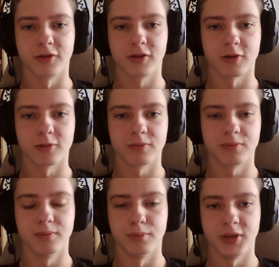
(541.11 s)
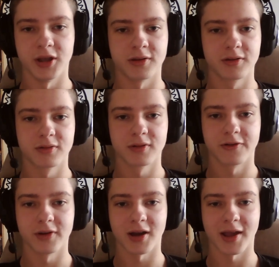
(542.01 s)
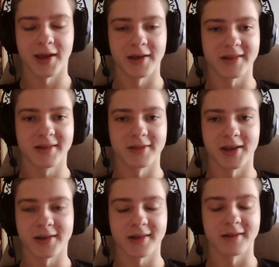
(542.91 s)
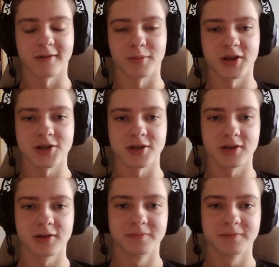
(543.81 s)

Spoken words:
So meat, eggs, nuts, as you've mentioned.